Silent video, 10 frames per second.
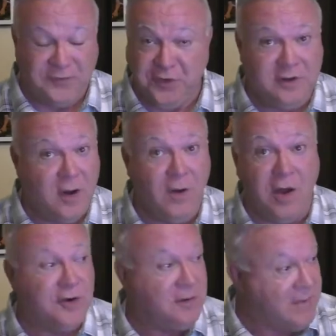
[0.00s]
You're no
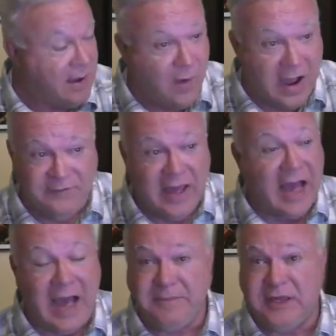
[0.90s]
longer my wife.
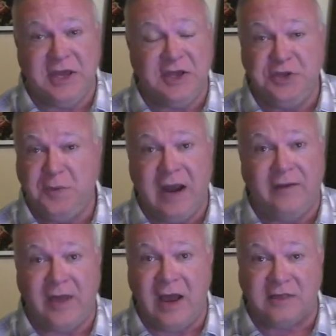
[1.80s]
I'm kicking you out of
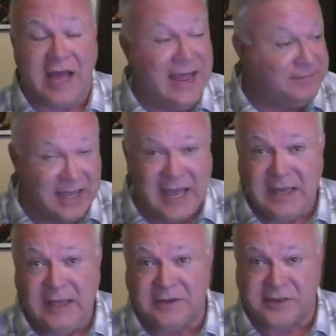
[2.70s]
the house. I am
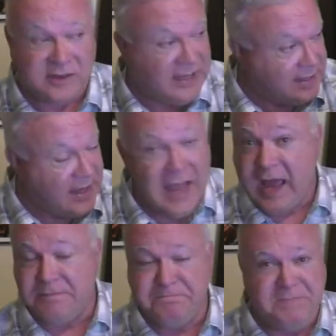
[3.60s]
taking a stick
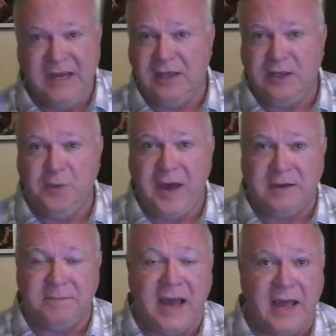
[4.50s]
and beating you out of
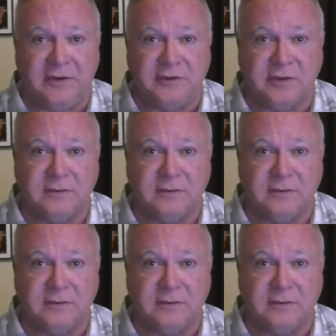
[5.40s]
my house